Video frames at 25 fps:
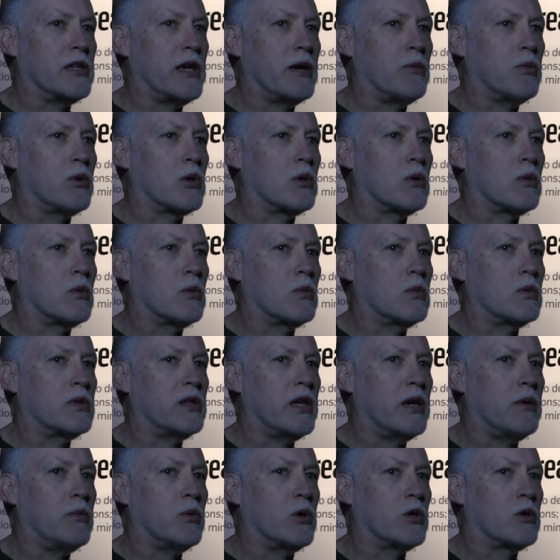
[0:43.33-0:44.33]
They
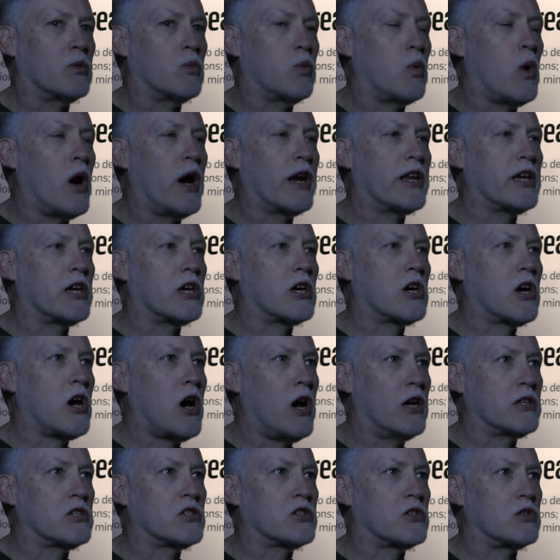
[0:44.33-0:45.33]
were wanting
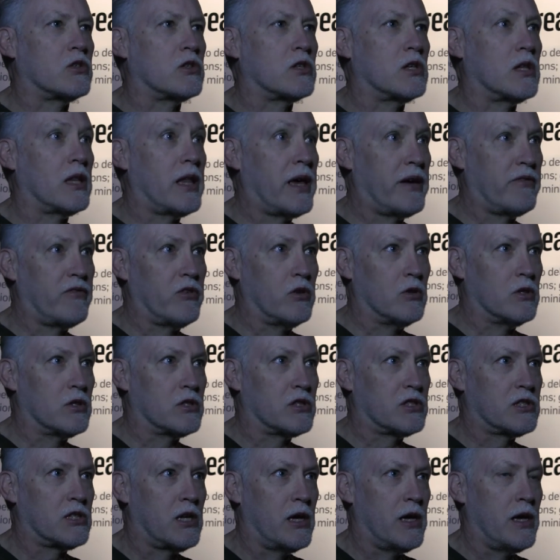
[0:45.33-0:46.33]
concert
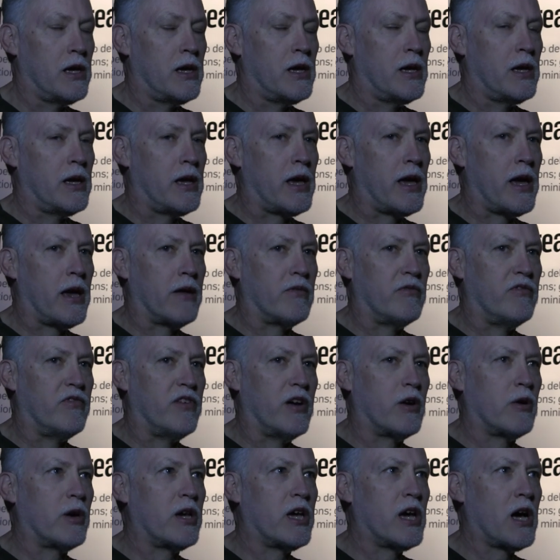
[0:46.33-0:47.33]
levels and
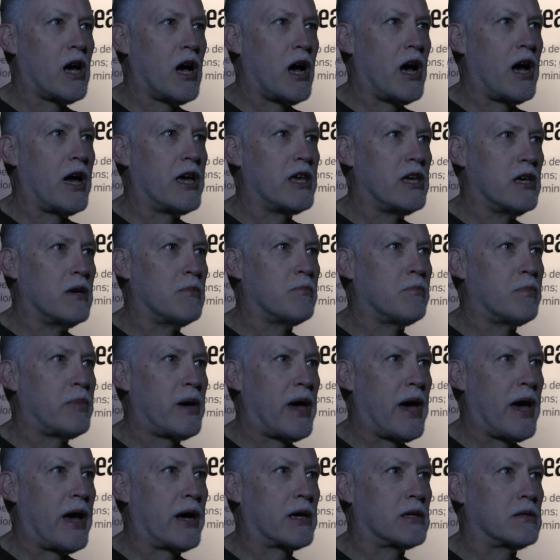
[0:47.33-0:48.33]
very high
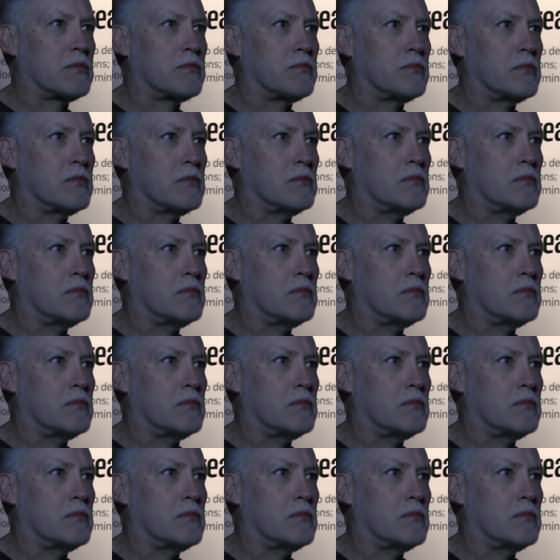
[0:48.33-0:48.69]
impact,